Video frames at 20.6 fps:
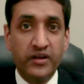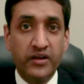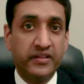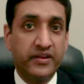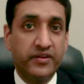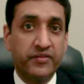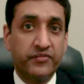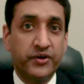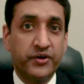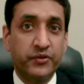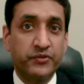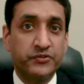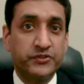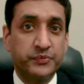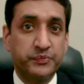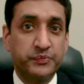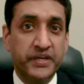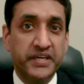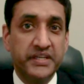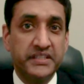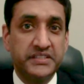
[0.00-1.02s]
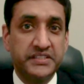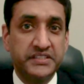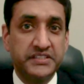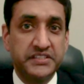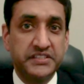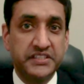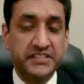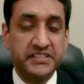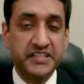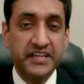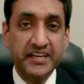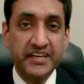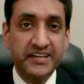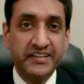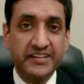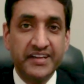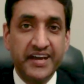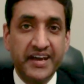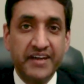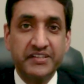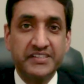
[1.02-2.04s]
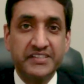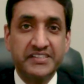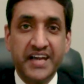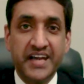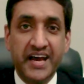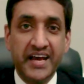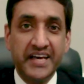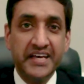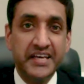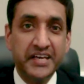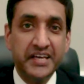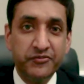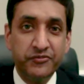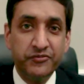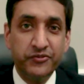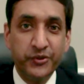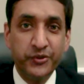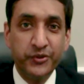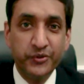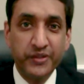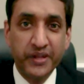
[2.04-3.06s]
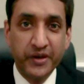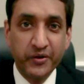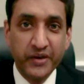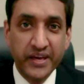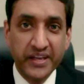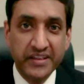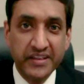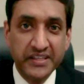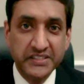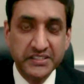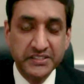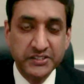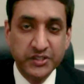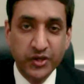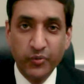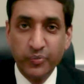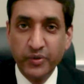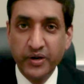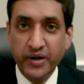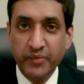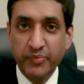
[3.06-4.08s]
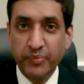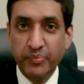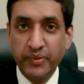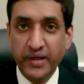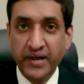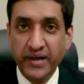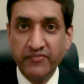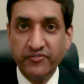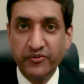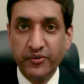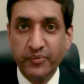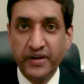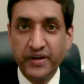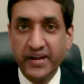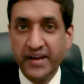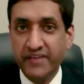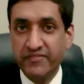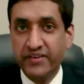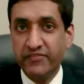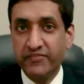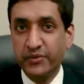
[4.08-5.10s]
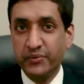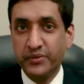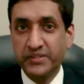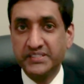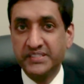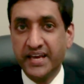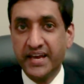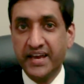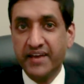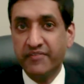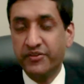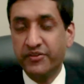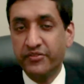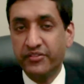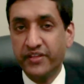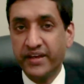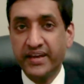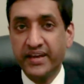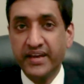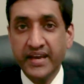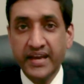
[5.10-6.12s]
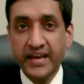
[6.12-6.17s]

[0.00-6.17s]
Their view of speech is just they have this naive view that, okay, let's just open up a platform and have everyone say everything,